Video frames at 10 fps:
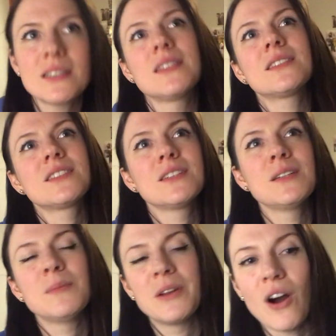
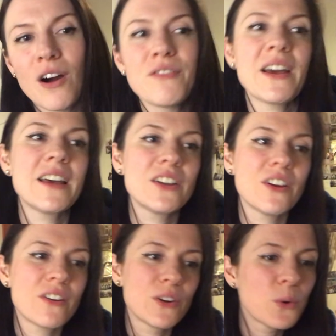system and heart
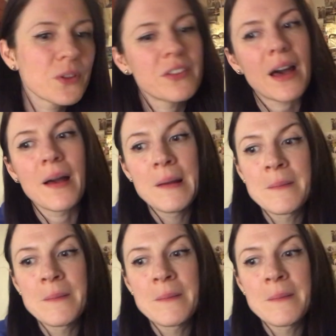failure and all of that.